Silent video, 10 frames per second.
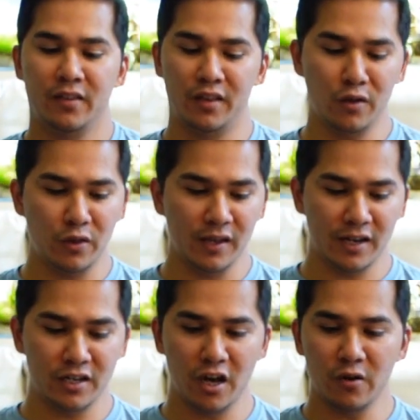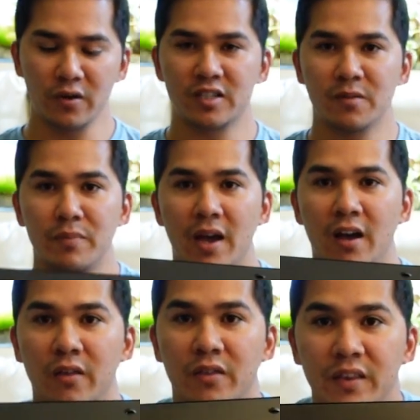The other thing I notice
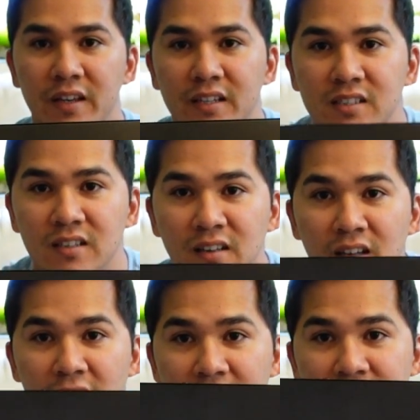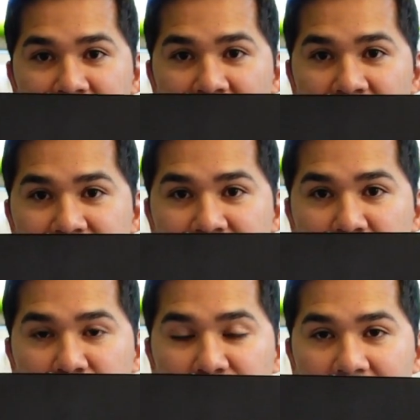about this light is it has
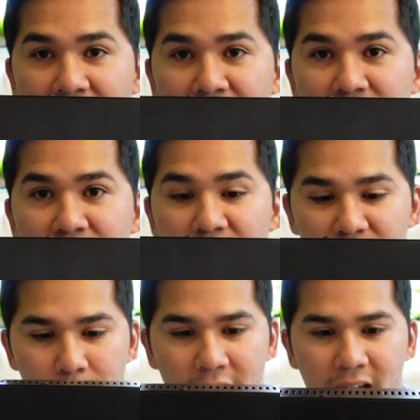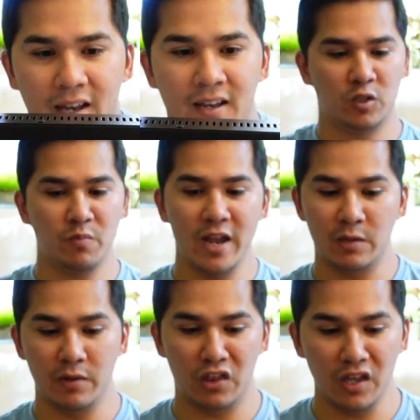these fans on the back, which
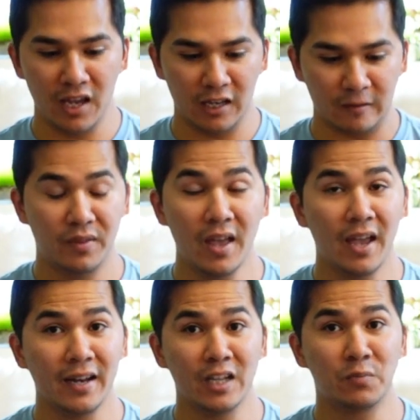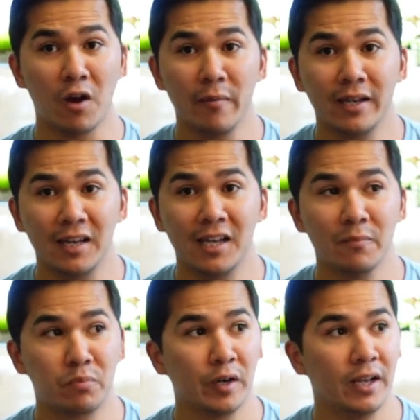makes me think that it's probably gonna
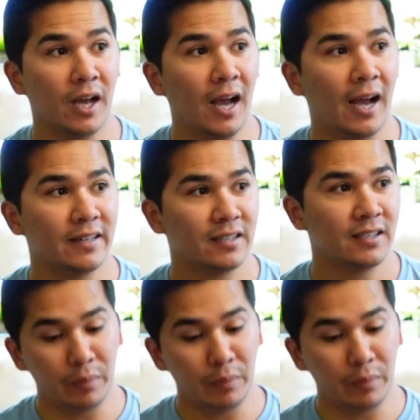get pretty hot,